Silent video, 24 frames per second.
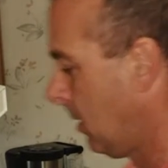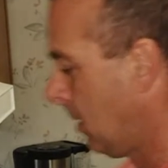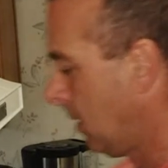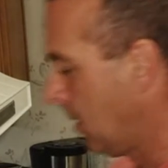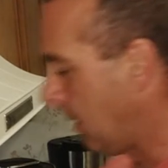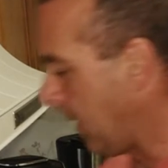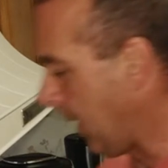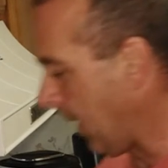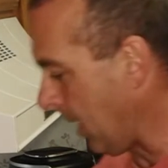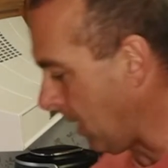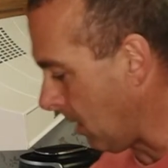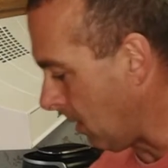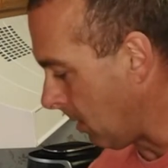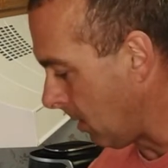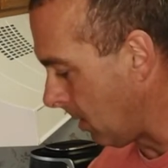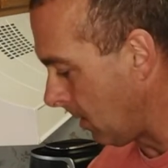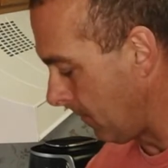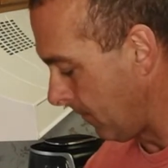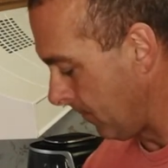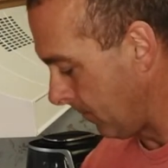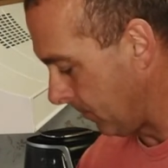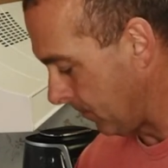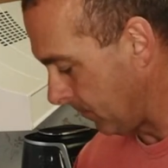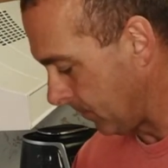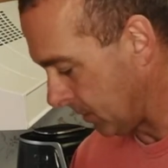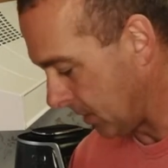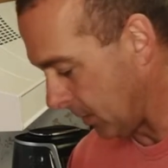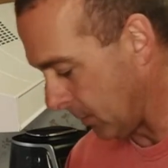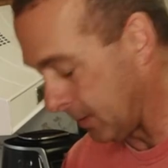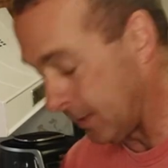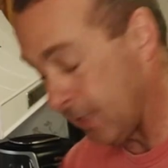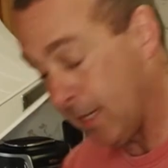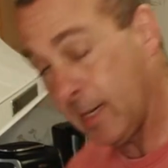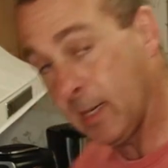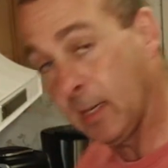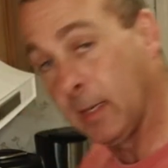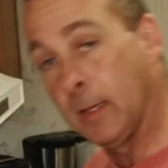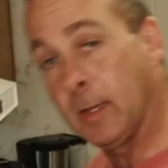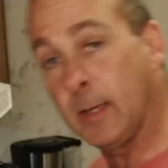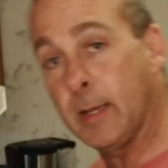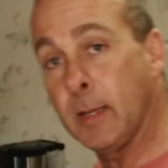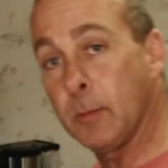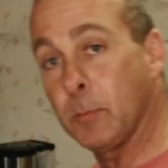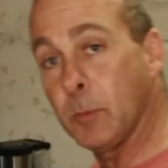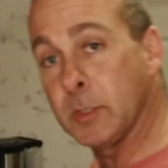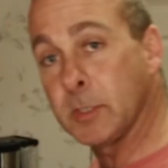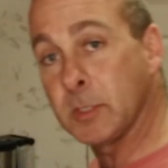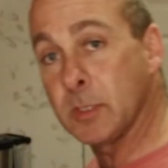Now, should we take a look
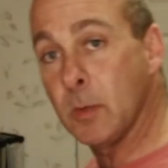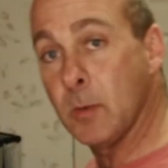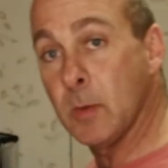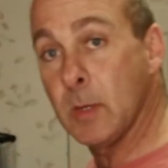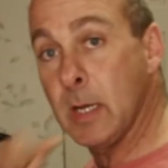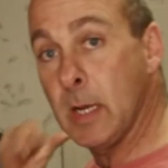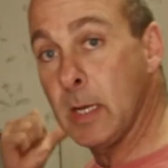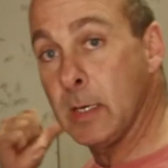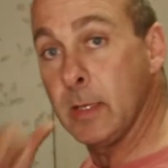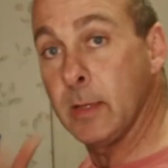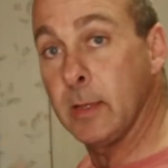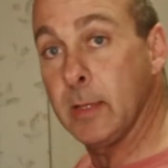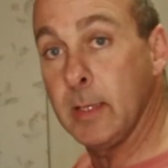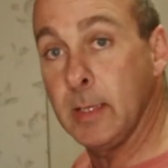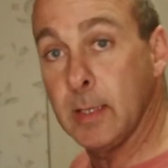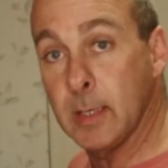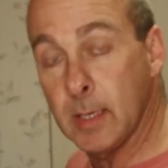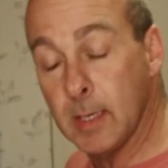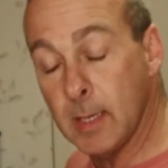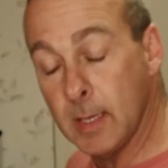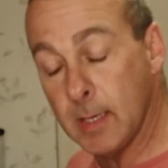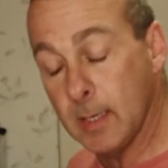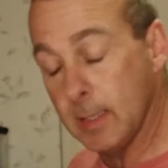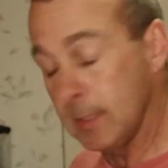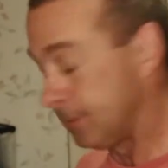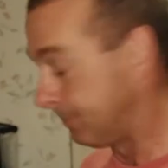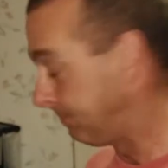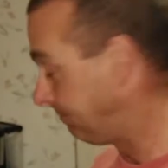at what's going on in the